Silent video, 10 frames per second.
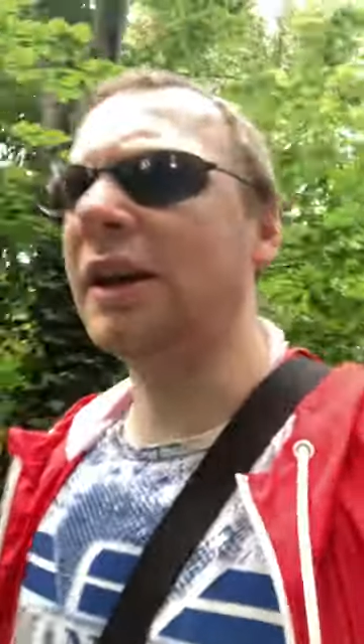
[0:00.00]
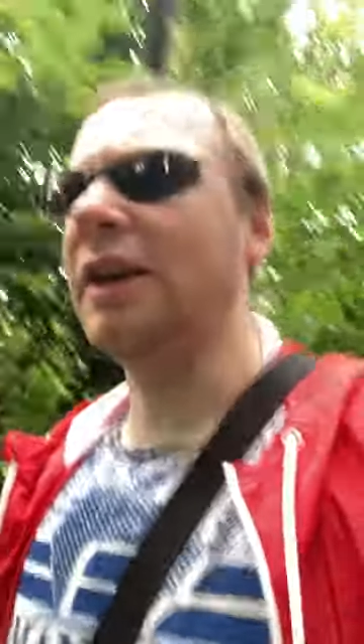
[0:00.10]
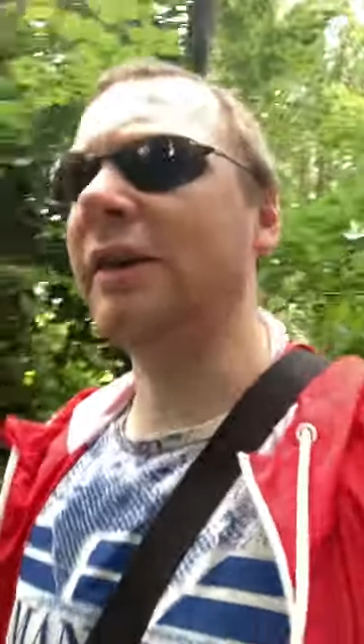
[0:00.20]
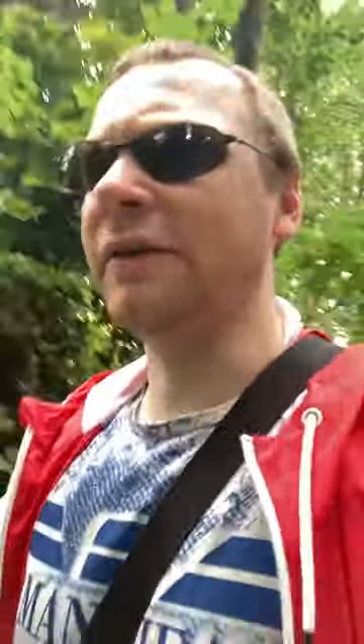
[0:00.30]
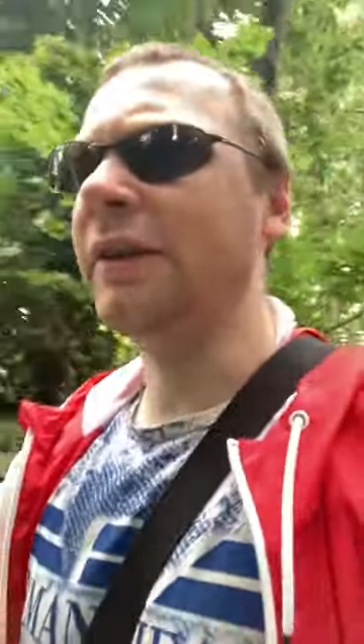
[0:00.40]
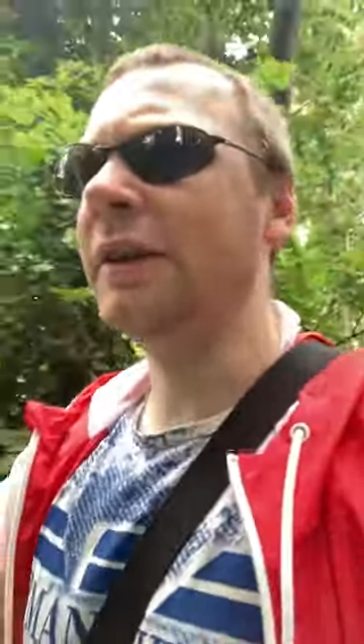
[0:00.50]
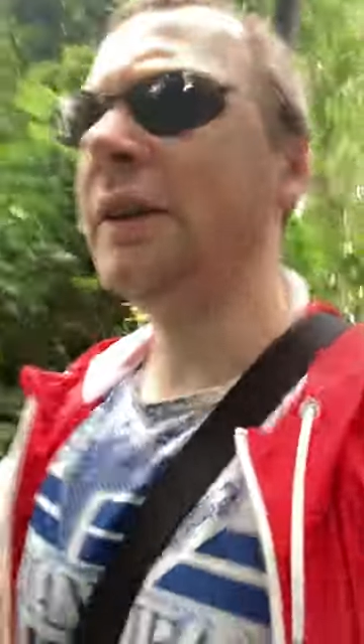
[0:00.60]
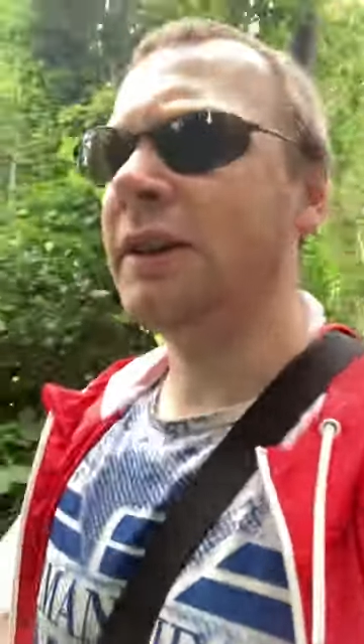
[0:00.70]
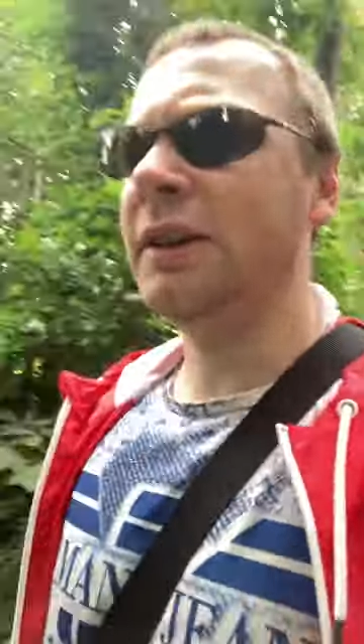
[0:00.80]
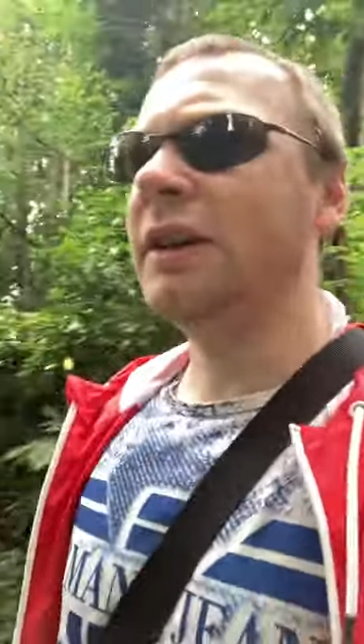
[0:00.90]
have
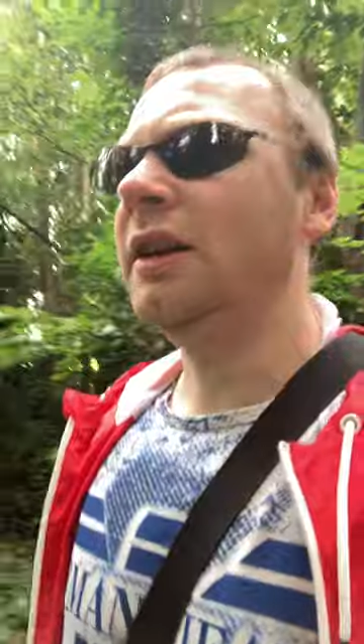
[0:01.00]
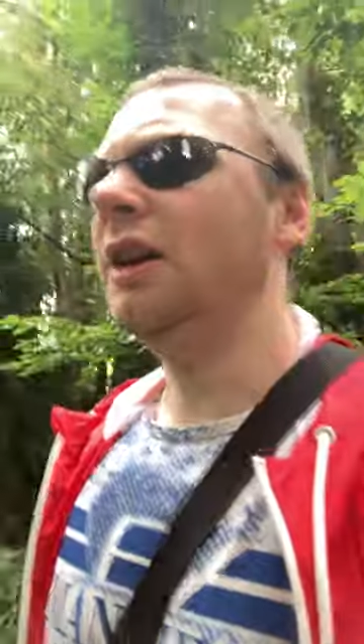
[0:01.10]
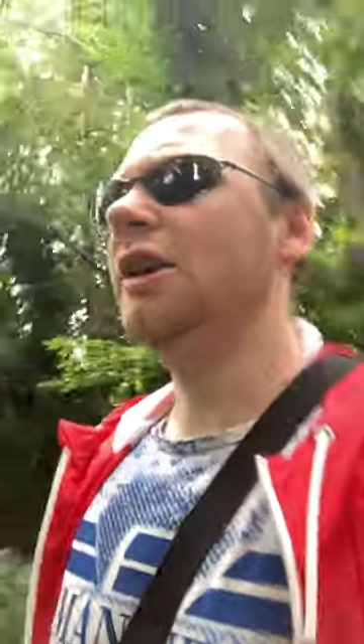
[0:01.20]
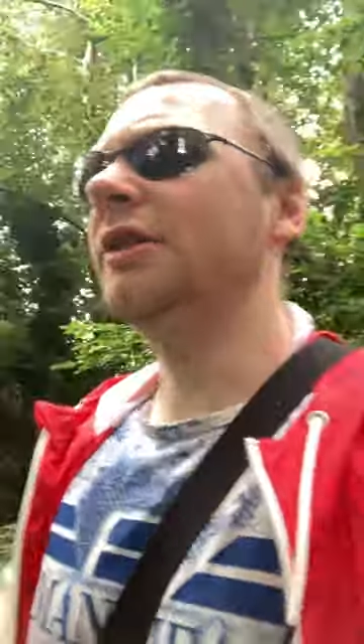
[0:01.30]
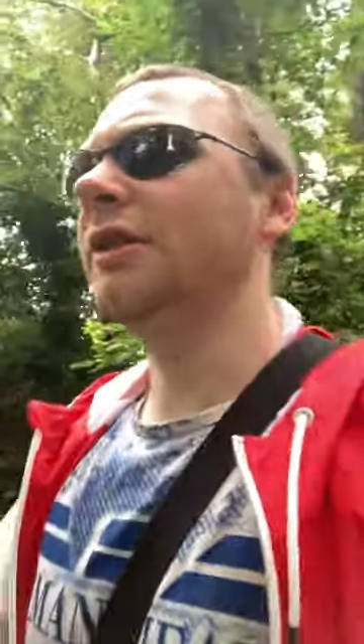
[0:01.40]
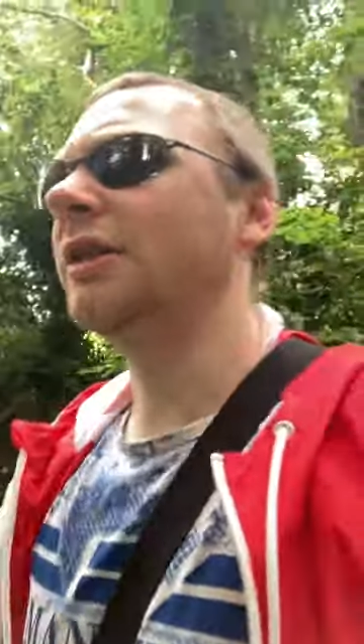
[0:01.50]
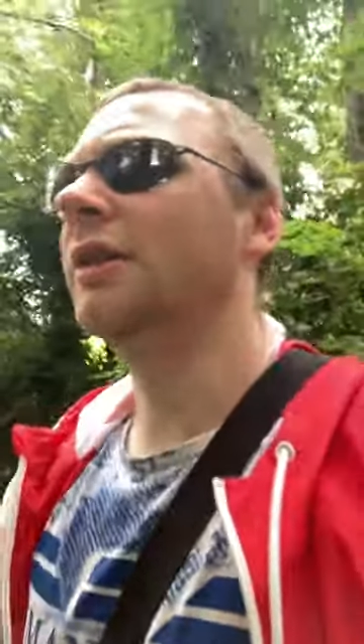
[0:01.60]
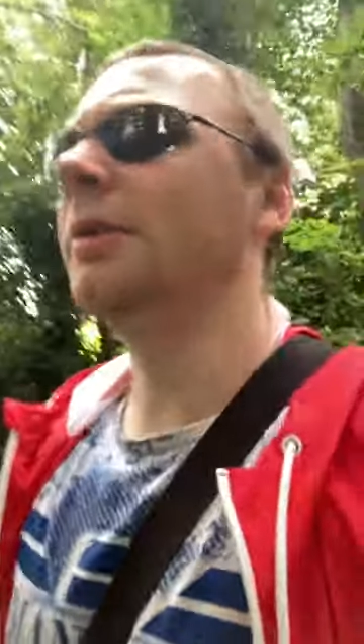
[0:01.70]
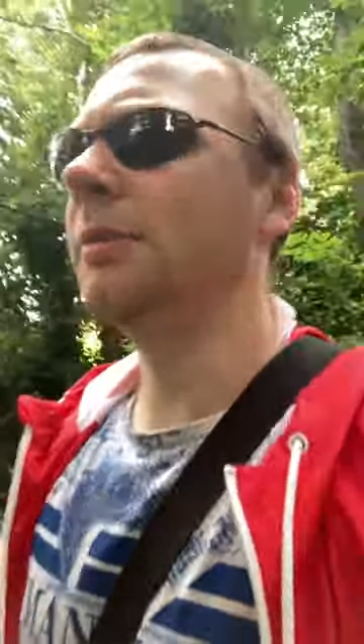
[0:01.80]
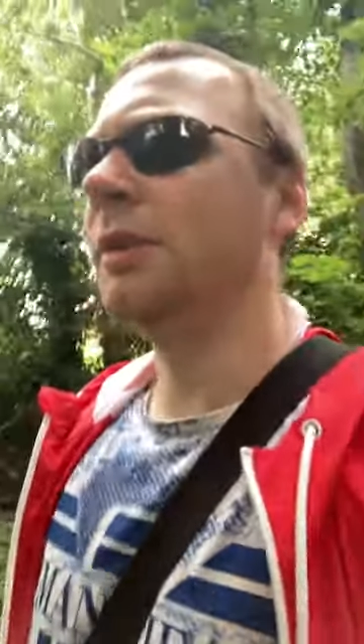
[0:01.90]
earned
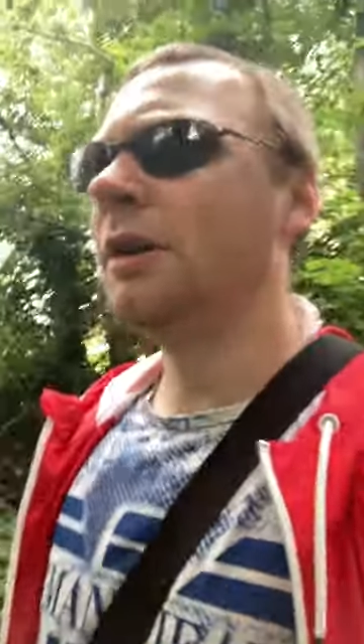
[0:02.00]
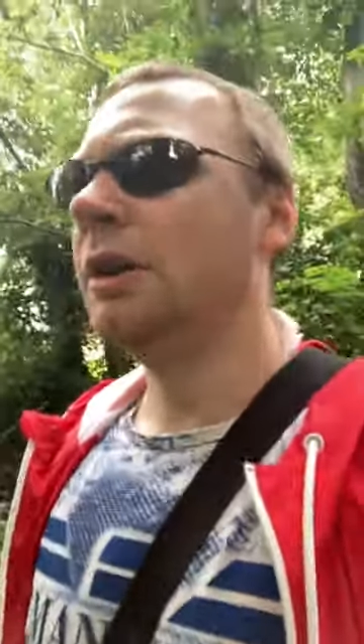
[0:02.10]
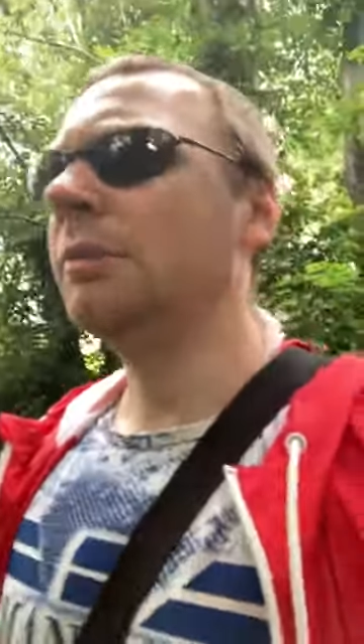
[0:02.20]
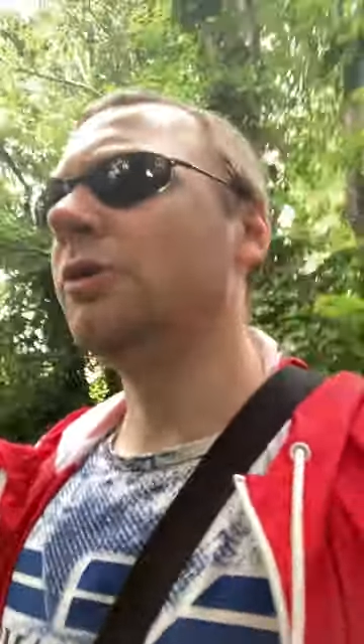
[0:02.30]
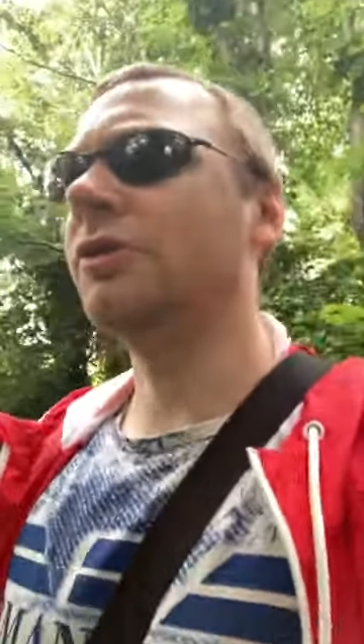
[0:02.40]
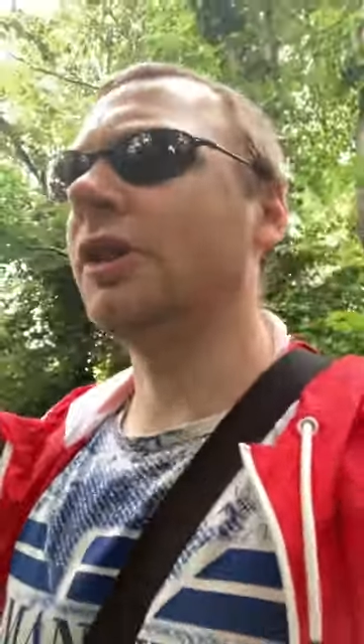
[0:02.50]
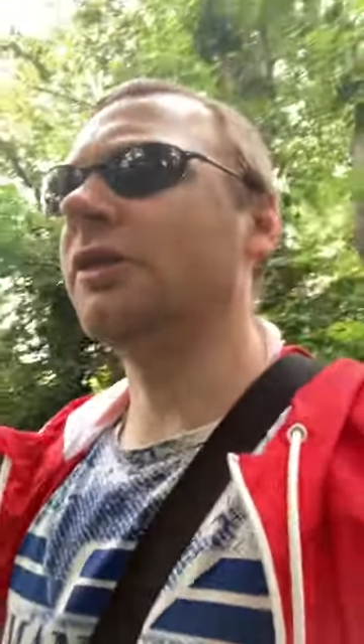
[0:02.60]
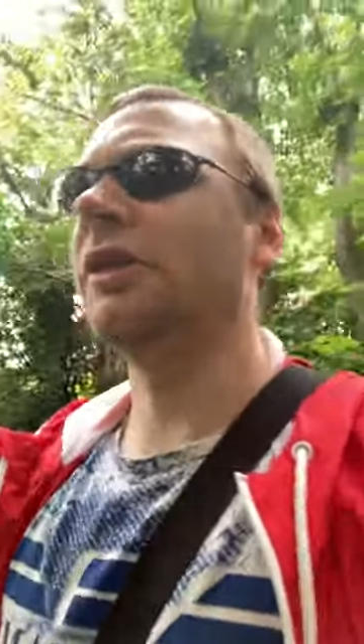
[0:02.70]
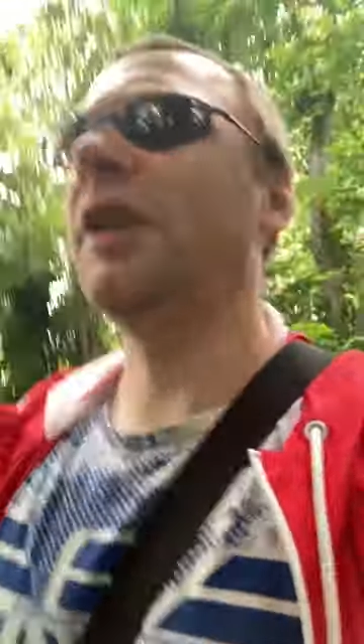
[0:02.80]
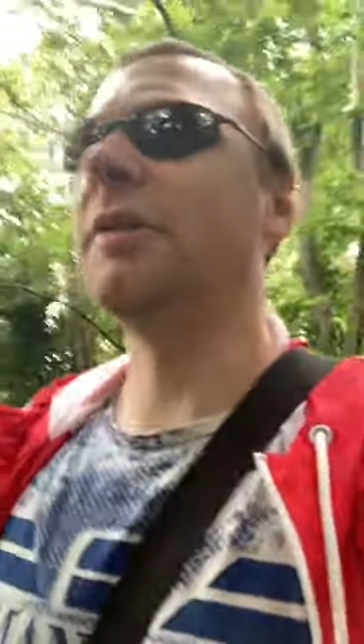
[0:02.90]
more trust
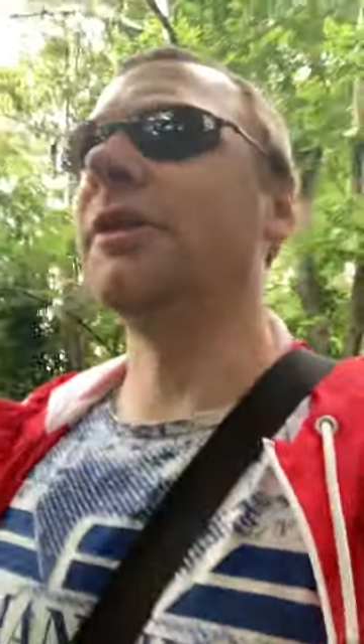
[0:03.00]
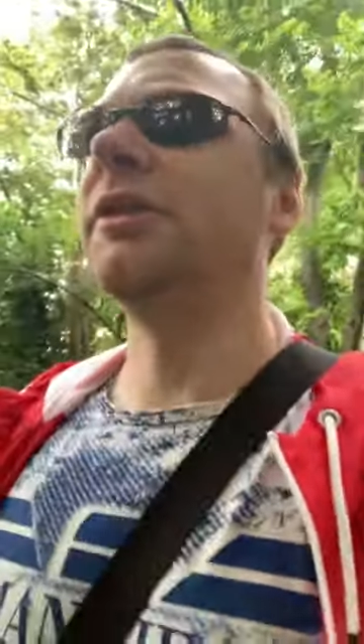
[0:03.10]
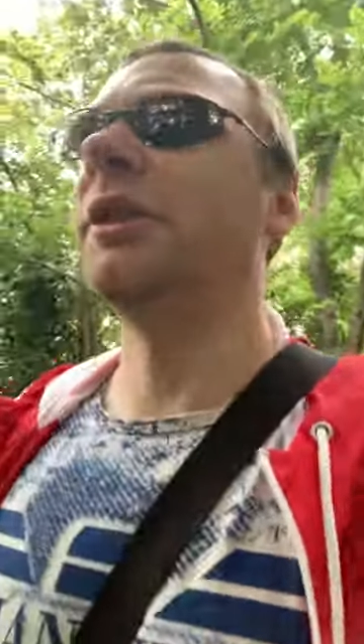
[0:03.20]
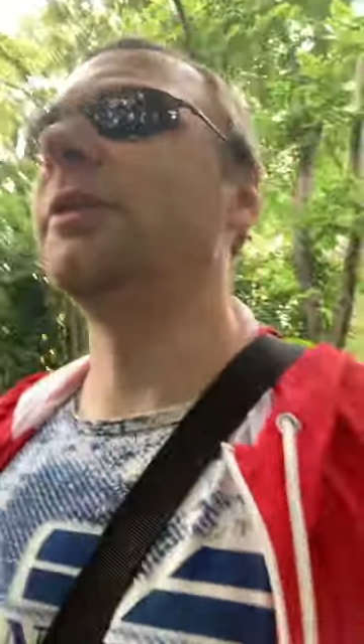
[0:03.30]
than others, shall